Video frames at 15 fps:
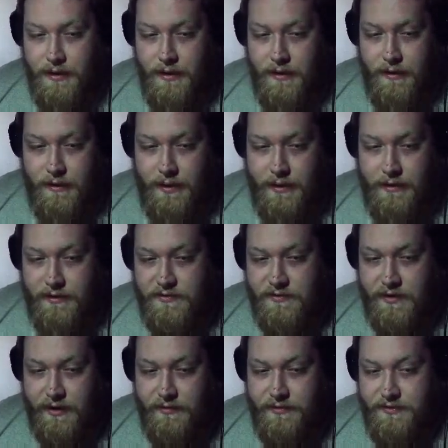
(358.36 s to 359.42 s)
Alright, I'll
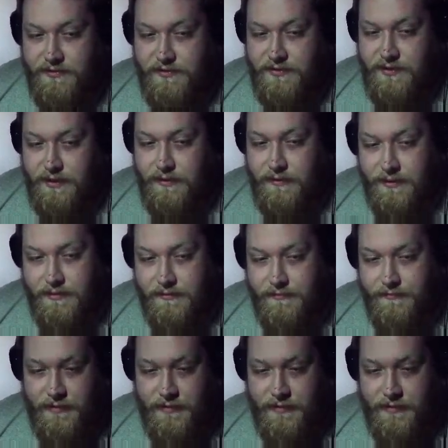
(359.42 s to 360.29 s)
scale the Steelin.